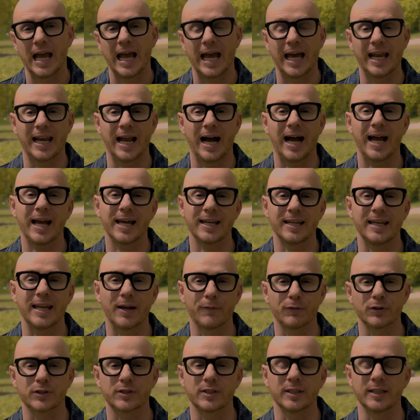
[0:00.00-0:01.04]
and I had
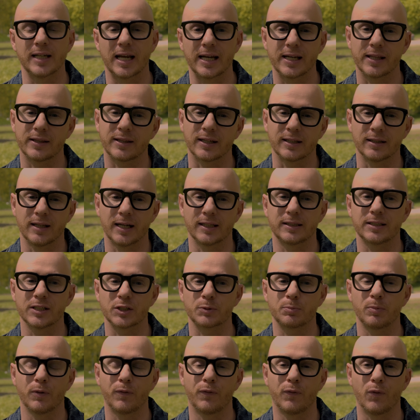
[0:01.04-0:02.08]
never seen anything like
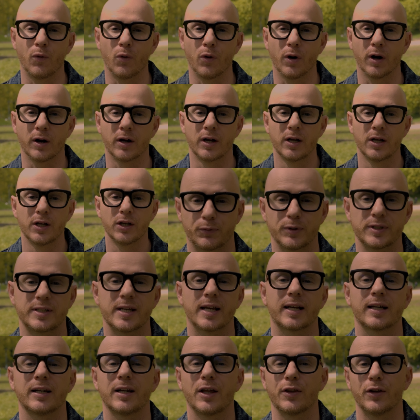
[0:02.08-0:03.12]
this before. If we
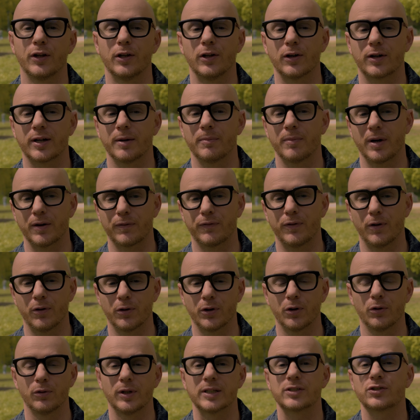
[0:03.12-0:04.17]
take another look at my
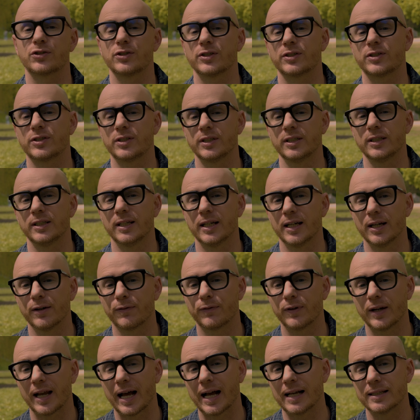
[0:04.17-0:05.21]
photo, let's just see
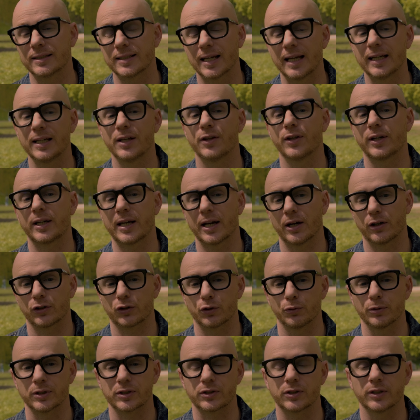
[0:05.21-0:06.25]
if it has any of the
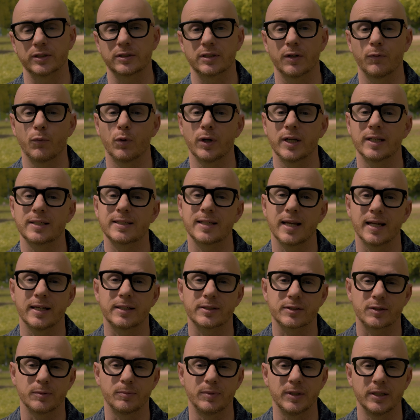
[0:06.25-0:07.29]
characteristics of what it
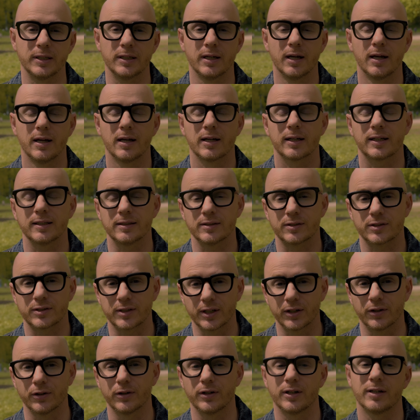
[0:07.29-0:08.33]
takes to be
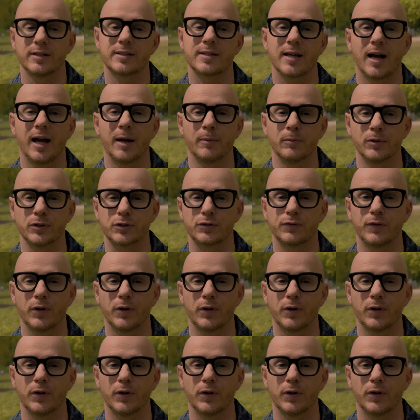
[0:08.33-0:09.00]
considered a timeless